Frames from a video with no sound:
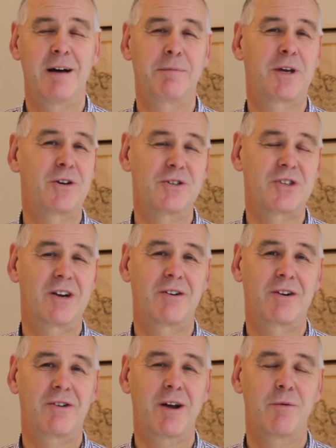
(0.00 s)
because they're
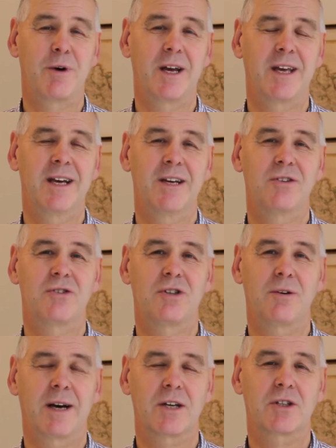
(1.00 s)
a great way
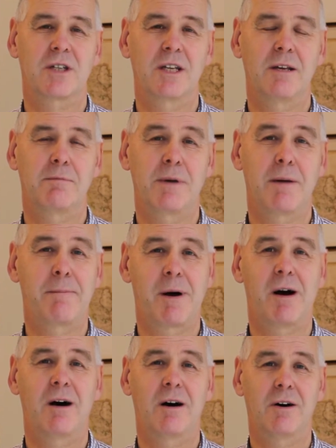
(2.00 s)
to actually be a
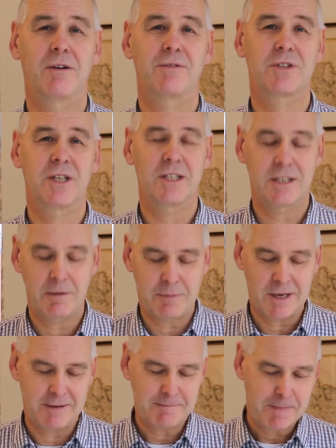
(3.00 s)
part of
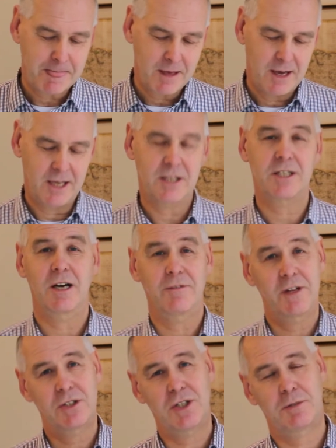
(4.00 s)
CCB
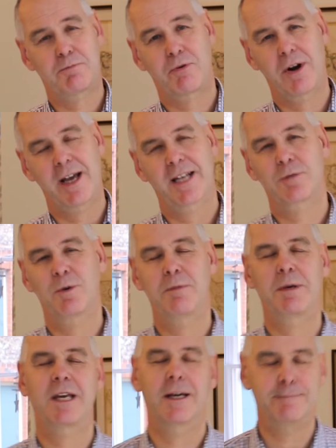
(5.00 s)
itself. Let's just pray as we
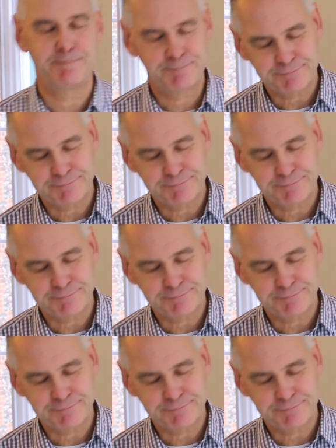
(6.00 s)
begin.